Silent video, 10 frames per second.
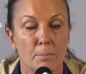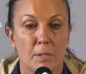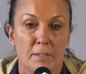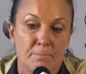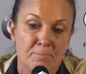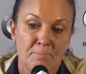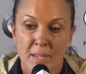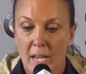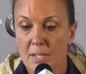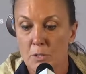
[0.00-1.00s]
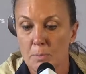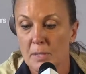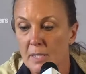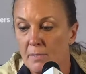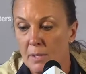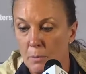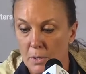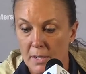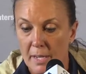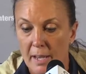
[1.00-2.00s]
But I do believe that we're
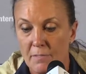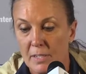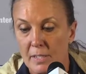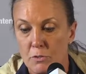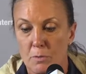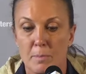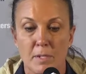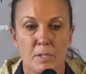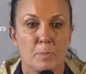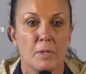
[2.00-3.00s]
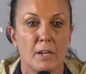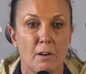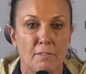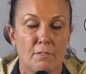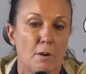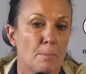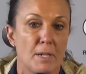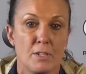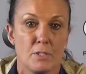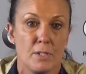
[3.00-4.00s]
going to have to get tremendous play off of our
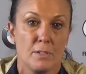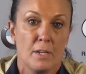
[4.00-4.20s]
bench.